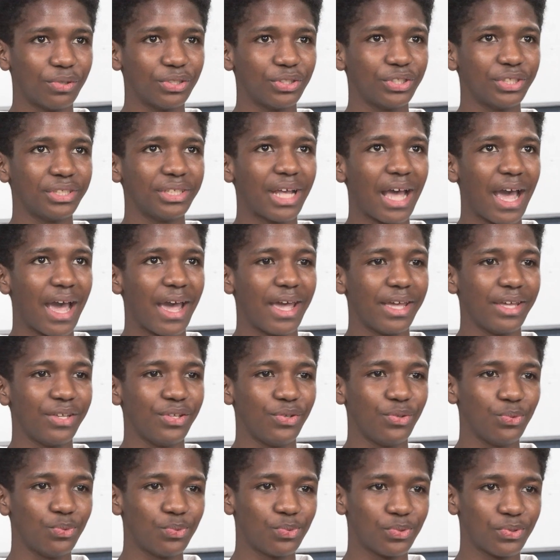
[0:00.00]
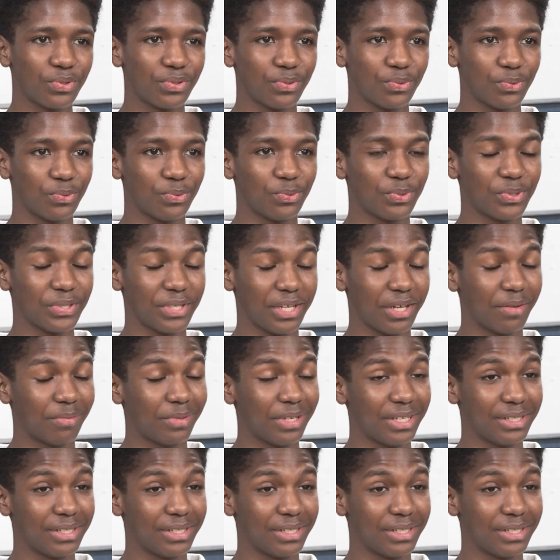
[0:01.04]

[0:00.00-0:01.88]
much it. I used to stay up